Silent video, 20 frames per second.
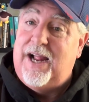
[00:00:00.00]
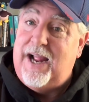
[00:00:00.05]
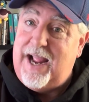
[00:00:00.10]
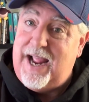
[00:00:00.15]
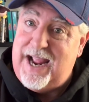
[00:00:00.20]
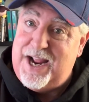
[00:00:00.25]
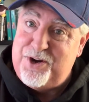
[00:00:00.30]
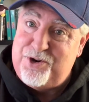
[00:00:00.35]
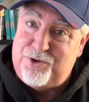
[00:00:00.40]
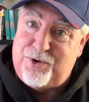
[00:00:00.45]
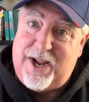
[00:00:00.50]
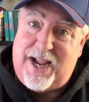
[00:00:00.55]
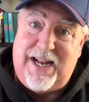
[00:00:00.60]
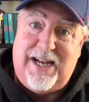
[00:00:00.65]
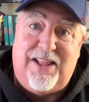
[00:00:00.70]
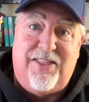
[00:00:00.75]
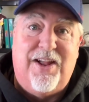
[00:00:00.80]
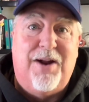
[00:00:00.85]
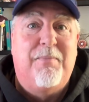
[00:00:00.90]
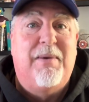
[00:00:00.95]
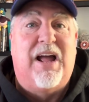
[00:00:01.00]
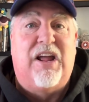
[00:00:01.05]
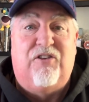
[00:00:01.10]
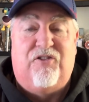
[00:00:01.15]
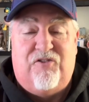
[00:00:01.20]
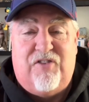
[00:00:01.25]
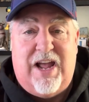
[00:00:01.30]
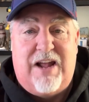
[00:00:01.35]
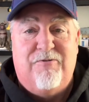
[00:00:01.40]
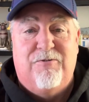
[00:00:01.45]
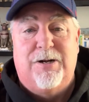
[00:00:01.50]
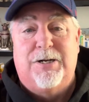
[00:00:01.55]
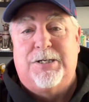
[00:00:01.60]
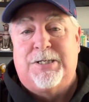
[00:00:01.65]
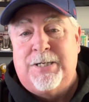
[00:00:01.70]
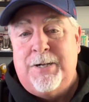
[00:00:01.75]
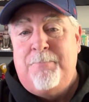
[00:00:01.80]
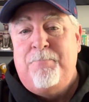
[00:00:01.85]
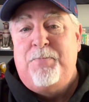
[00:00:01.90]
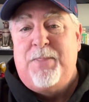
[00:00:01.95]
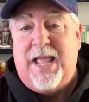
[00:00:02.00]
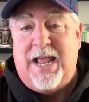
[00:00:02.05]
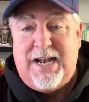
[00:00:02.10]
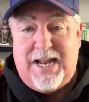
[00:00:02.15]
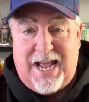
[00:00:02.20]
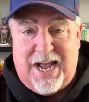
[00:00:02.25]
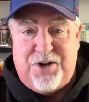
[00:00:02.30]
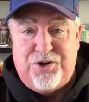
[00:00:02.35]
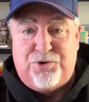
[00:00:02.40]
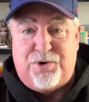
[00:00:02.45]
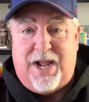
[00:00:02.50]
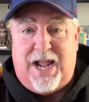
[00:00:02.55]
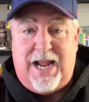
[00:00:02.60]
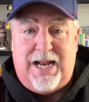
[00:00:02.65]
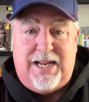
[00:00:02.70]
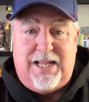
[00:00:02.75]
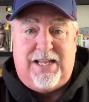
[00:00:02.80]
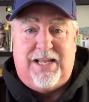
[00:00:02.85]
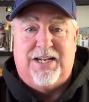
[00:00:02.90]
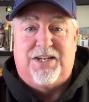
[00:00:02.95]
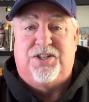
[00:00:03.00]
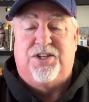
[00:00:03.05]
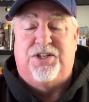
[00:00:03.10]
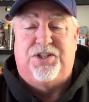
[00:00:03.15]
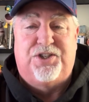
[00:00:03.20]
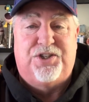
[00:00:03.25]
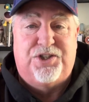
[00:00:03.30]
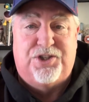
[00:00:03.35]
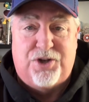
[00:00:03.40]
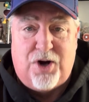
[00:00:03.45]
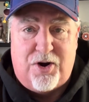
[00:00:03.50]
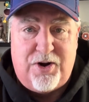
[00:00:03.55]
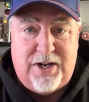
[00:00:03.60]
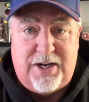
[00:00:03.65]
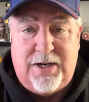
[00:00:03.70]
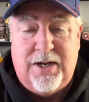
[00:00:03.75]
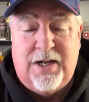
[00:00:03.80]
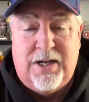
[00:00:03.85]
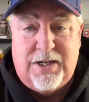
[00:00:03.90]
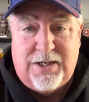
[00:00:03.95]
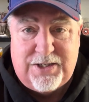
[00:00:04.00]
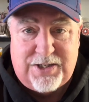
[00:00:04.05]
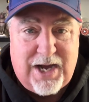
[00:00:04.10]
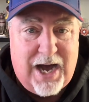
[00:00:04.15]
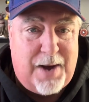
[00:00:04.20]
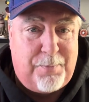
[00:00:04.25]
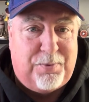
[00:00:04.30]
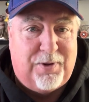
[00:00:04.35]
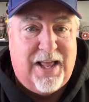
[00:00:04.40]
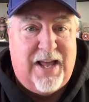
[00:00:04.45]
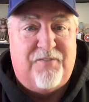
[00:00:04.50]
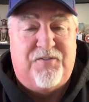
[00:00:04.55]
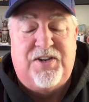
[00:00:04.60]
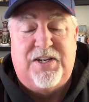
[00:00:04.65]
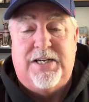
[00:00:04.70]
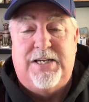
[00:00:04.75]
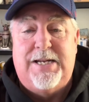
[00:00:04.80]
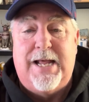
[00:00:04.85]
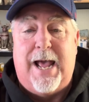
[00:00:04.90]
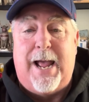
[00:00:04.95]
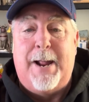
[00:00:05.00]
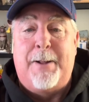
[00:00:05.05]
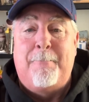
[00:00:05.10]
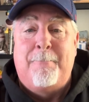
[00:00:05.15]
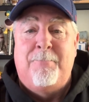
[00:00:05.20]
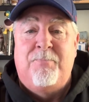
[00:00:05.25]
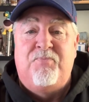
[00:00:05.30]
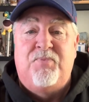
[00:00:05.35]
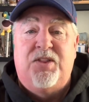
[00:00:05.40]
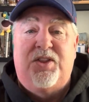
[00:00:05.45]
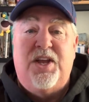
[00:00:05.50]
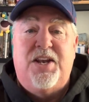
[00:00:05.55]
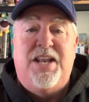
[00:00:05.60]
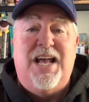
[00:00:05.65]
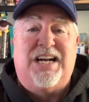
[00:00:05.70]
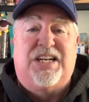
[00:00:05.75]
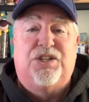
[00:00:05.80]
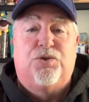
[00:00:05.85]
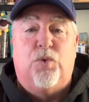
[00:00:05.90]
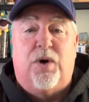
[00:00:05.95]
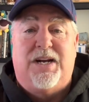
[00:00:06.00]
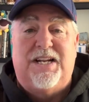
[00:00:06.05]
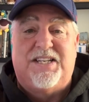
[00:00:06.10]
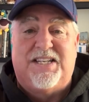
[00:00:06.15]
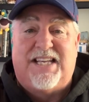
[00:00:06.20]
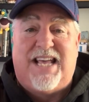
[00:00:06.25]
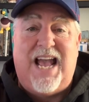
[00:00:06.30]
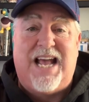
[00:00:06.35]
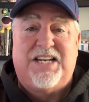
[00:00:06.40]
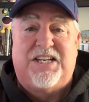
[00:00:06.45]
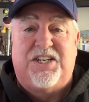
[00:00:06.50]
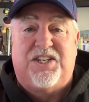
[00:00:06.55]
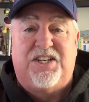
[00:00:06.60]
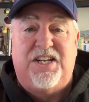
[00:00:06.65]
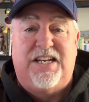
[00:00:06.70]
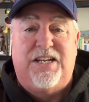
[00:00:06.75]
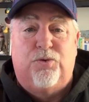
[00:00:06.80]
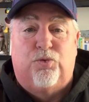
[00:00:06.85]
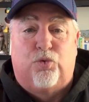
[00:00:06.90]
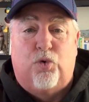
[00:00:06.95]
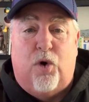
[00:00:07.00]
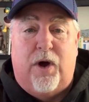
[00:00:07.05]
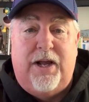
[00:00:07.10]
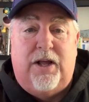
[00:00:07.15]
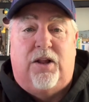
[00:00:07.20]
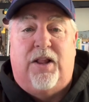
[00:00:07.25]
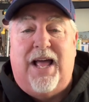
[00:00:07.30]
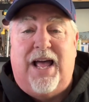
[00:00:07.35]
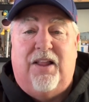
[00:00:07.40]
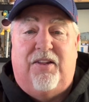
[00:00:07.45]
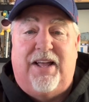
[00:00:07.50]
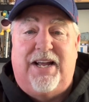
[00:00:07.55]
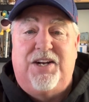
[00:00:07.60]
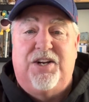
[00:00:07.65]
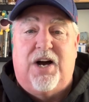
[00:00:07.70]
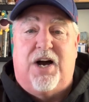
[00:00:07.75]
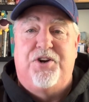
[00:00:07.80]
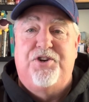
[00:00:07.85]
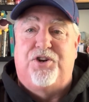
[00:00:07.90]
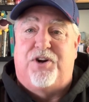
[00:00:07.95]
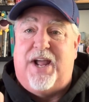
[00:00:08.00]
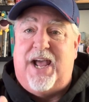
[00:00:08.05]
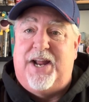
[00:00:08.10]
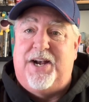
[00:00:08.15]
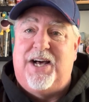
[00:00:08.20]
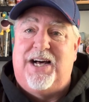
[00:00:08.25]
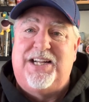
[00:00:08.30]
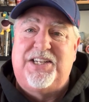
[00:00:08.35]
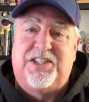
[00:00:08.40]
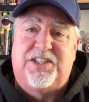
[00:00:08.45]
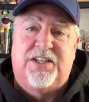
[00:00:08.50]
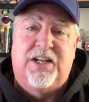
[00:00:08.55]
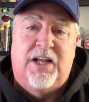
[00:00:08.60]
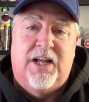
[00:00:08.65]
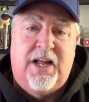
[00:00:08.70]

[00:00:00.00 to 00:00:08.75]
Andrew Heaney, they're my favorites. And Andrew Heaney gets us started top left today. The next one is the Kansas City Royal, LA Dodger, and us,